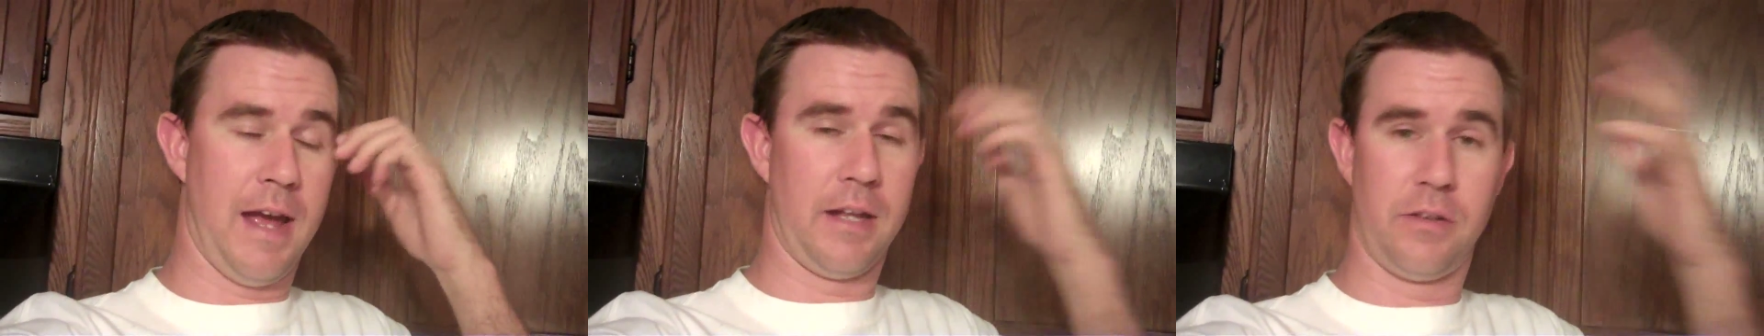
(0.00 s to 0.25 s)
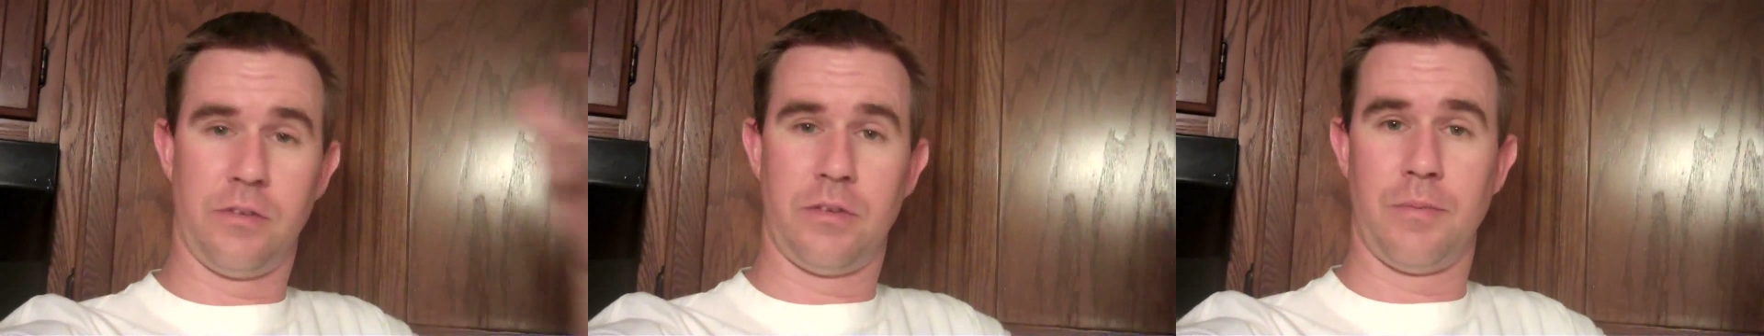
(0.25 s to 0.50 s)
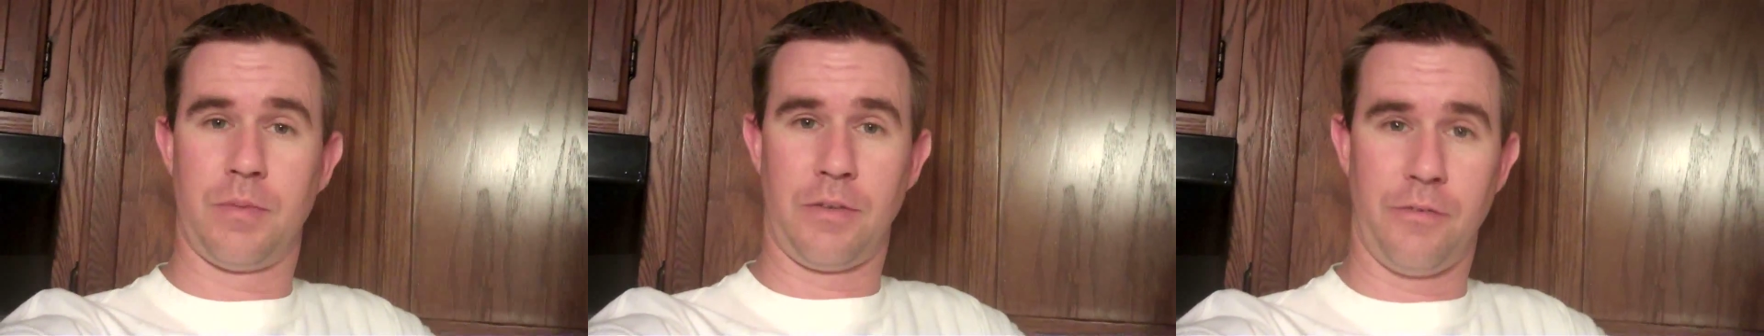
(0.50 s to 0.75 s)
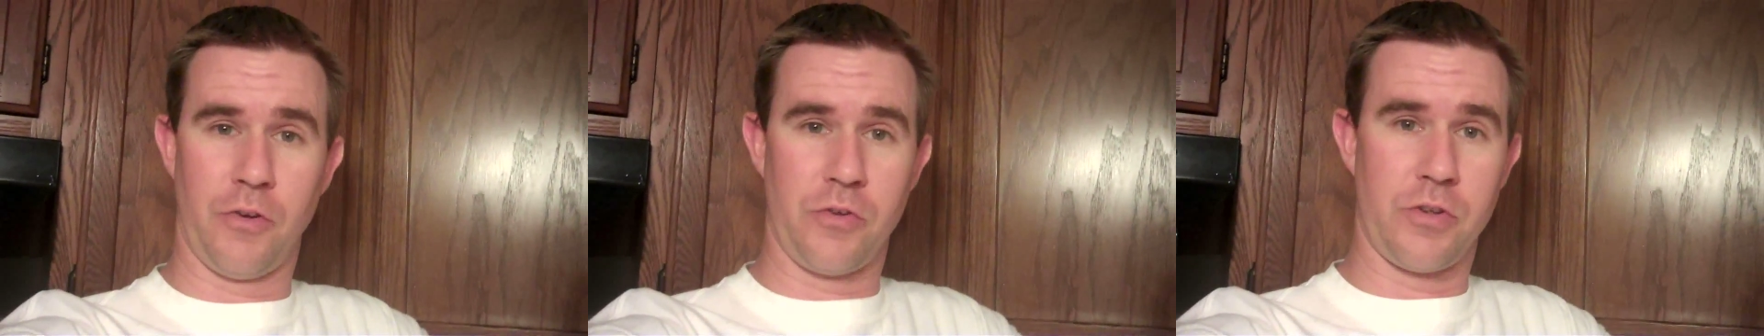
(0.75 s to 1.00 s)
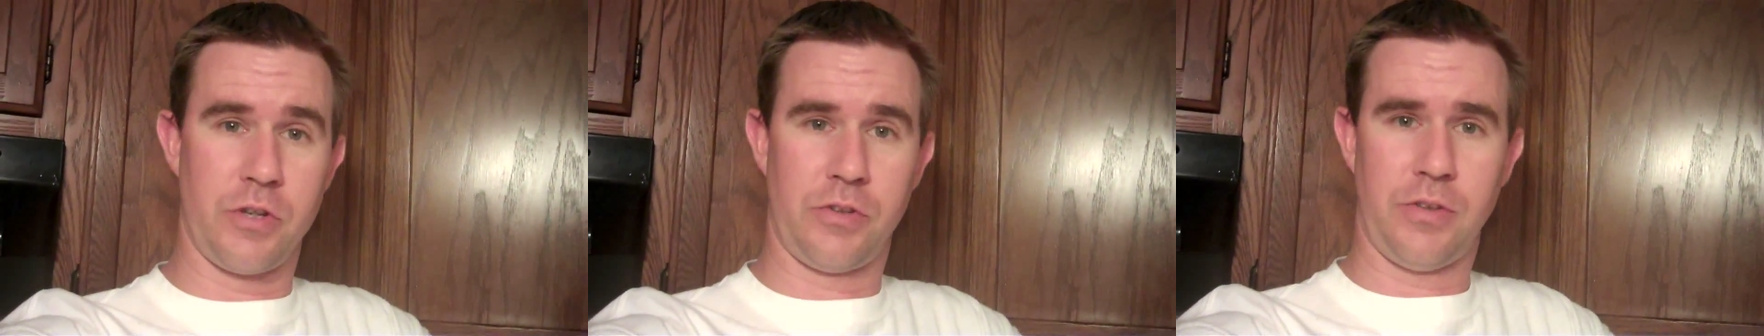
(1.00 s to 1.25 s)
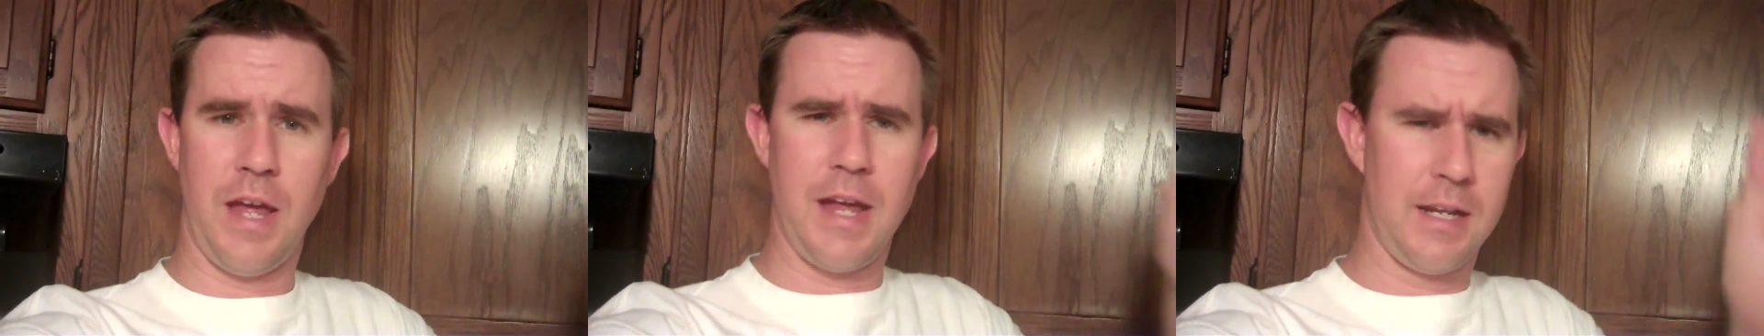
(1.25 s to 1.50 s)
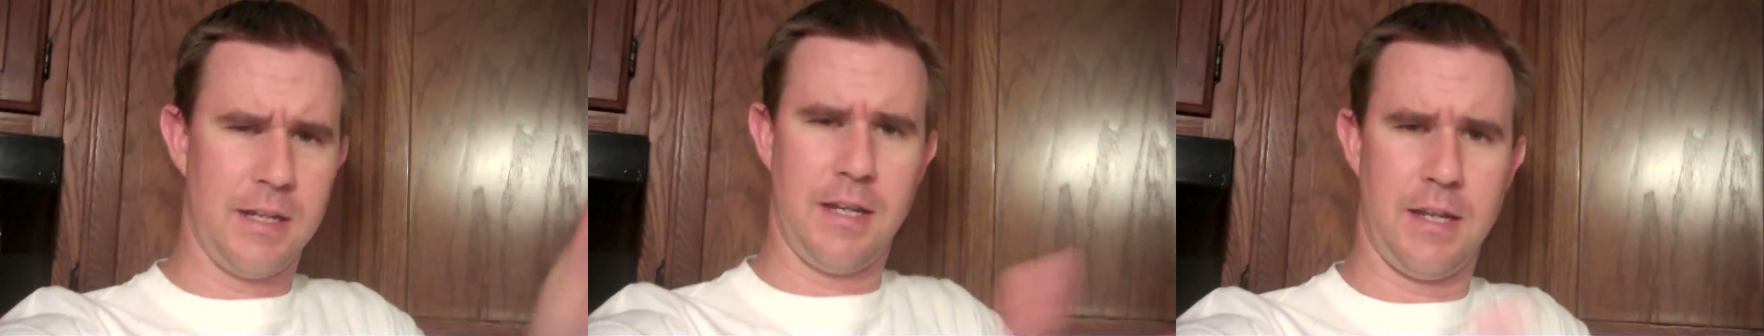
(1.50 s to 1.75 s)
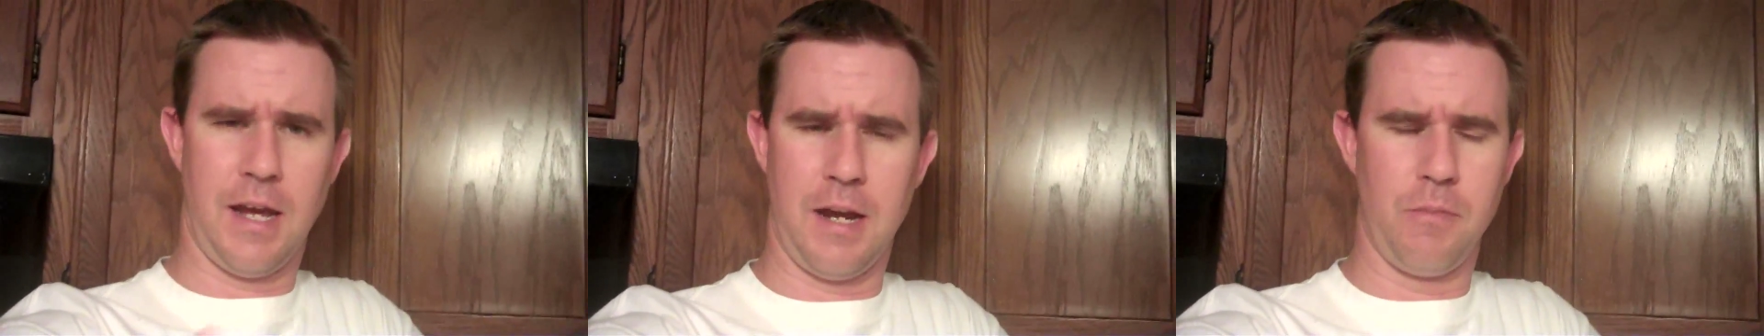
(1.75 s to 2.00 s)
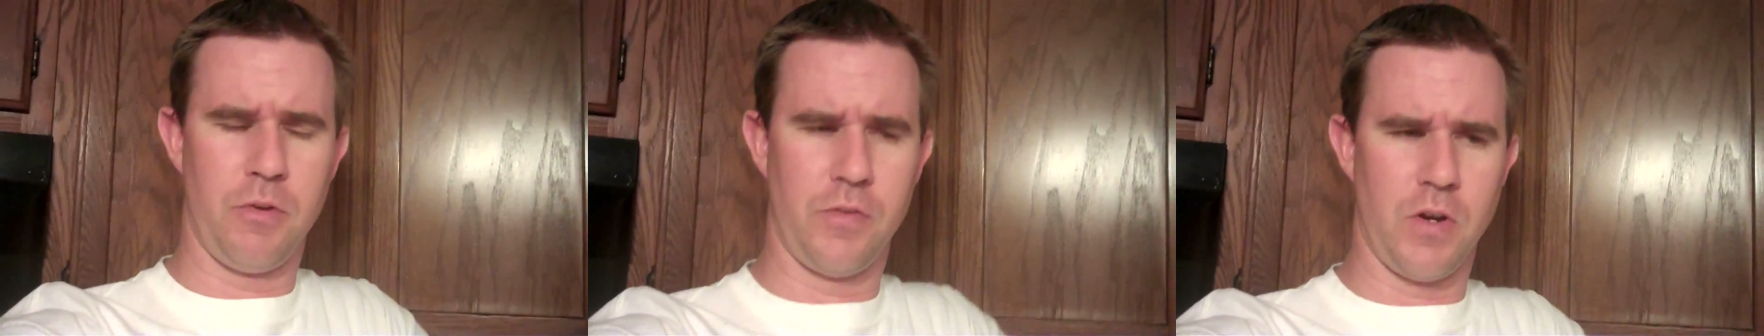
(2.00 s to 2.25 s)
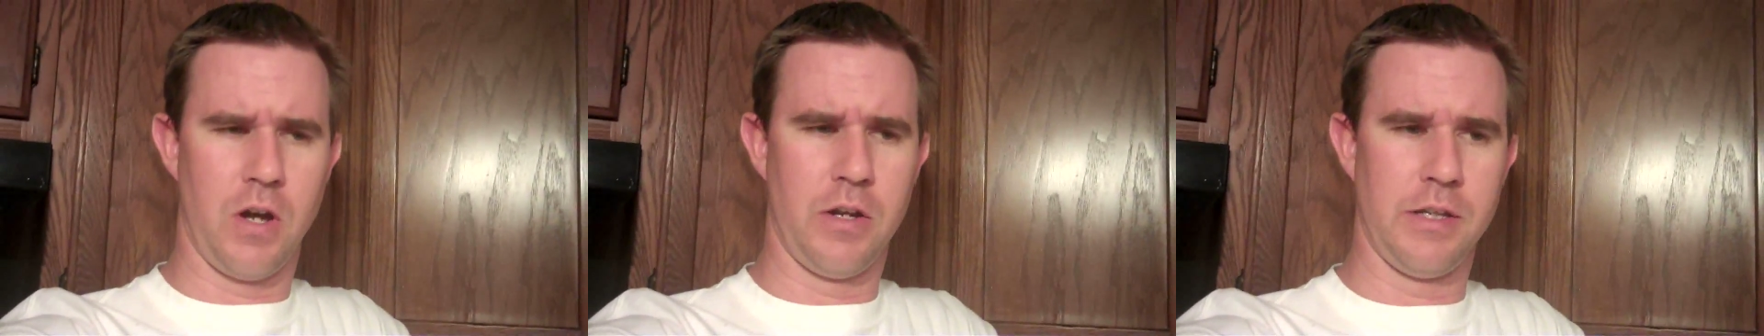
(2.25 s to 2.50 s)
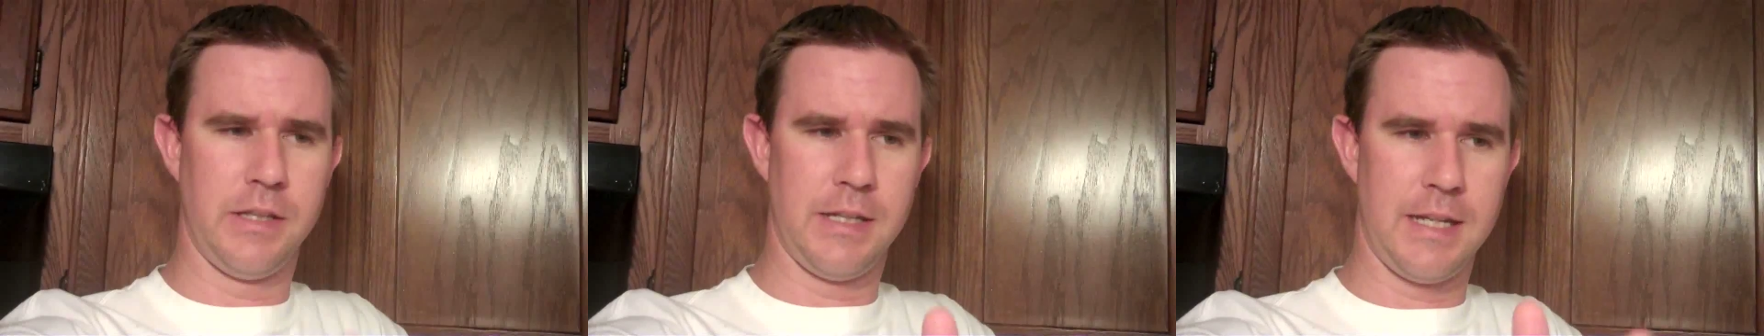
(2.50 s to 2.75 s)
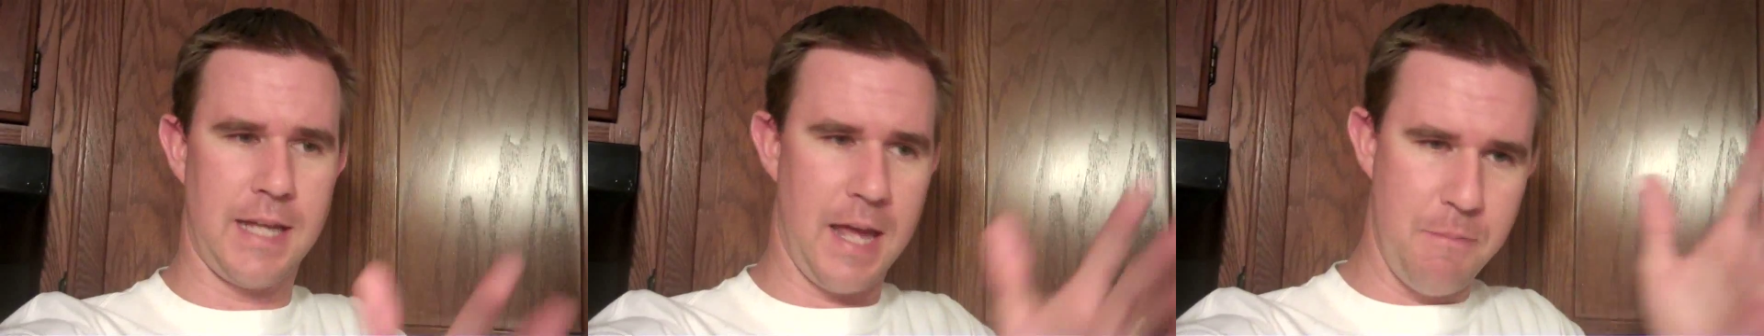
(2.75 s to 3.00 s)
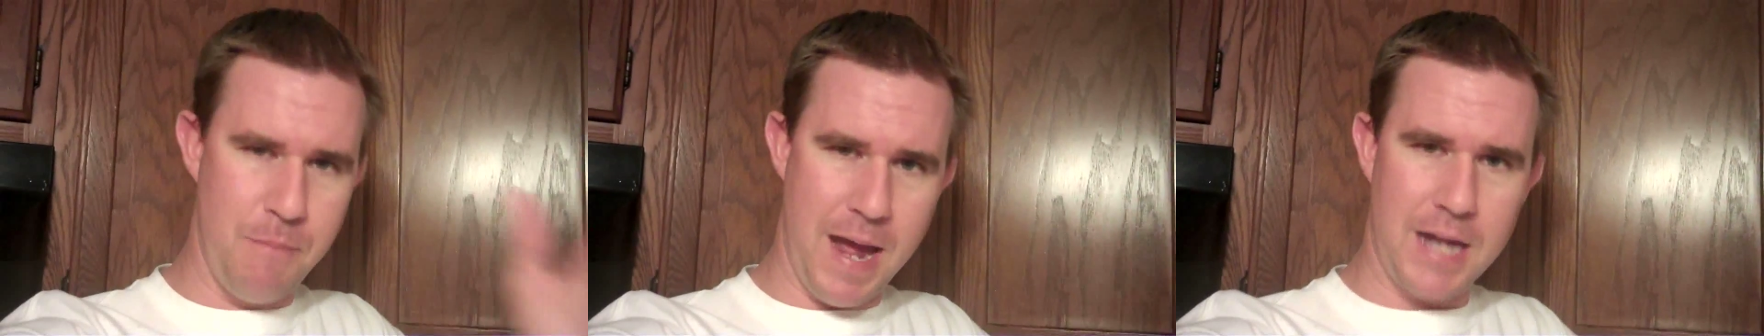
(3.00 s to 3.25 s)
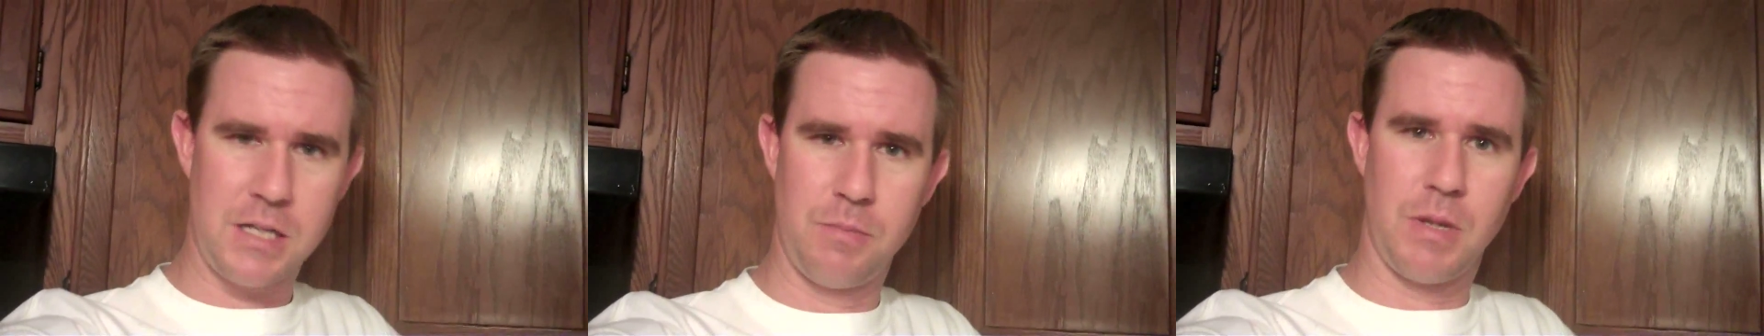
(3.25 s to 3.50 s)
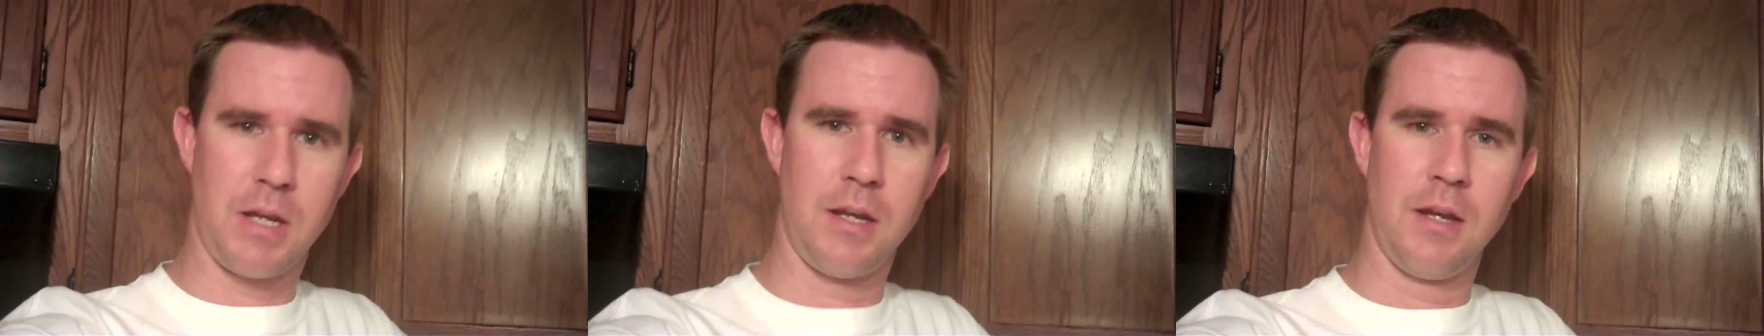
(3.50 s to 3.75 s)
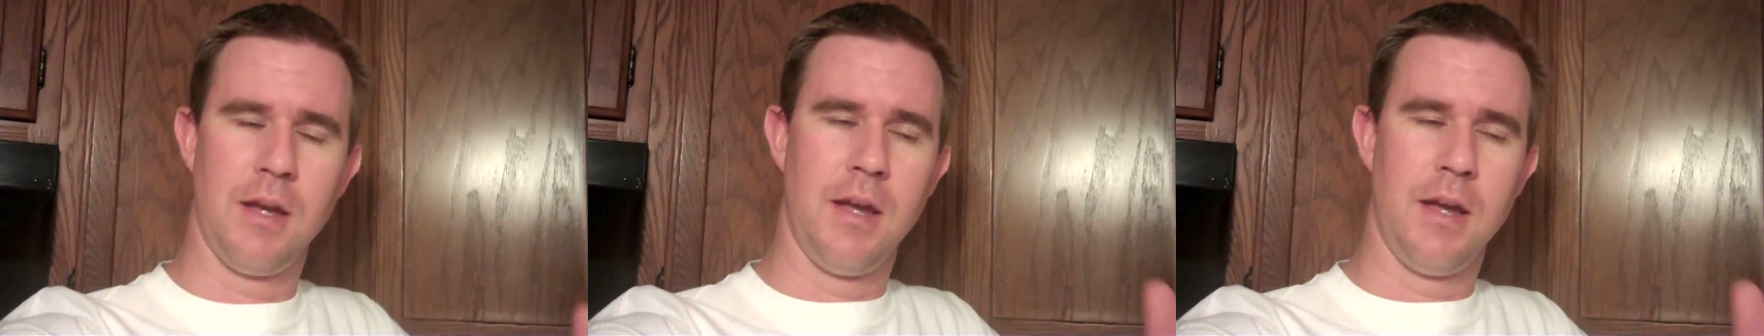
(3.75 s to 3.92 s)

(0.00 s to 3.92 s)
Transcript: I had something further to say and he kinda moved on and then he came back to me